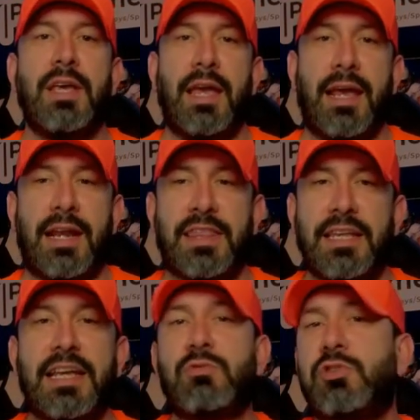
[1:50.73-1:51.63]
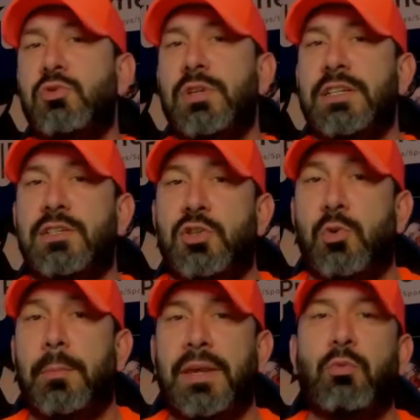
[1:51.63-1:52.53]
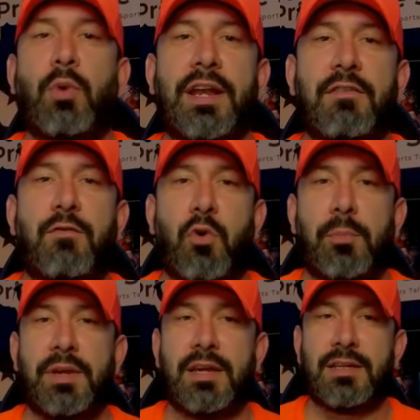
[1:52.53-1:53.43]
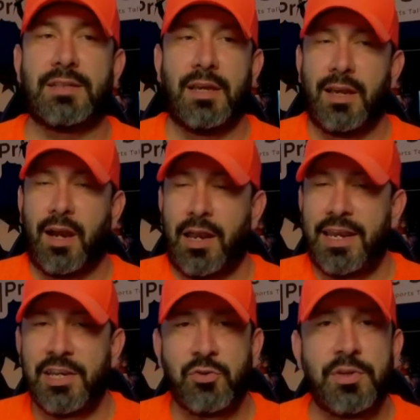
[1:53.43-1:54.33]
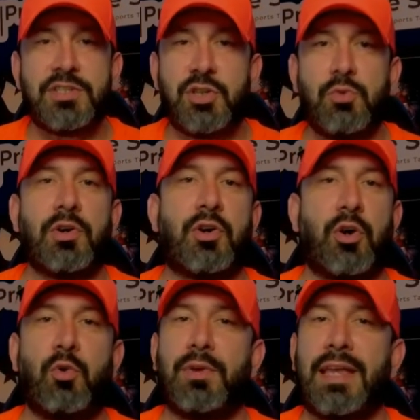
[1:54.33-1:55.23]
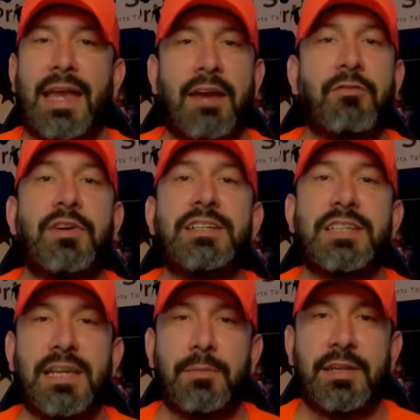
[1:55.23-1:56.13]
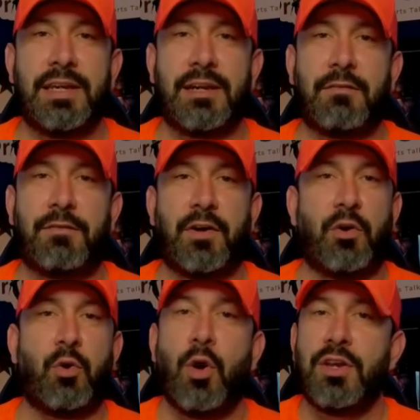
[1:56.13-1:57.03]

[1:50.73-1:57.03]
And I think that's what you need to do and be ready for, because injuries do occur with every team in the NFL.